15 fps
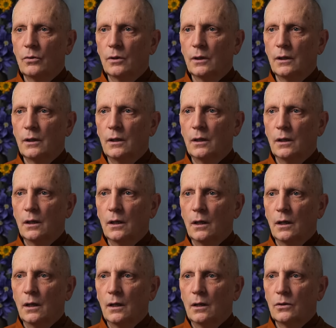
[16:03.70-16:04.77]
really.
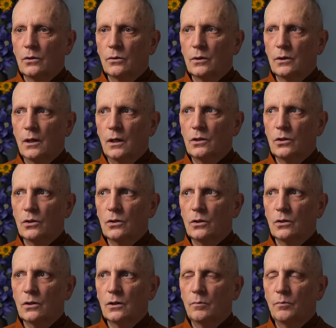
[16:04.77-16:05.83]
So it's not just
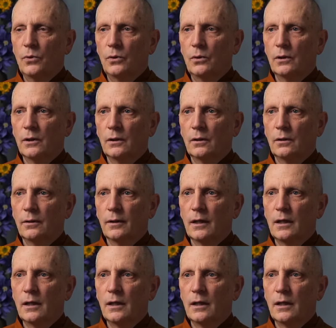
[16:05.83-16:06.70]
a simple little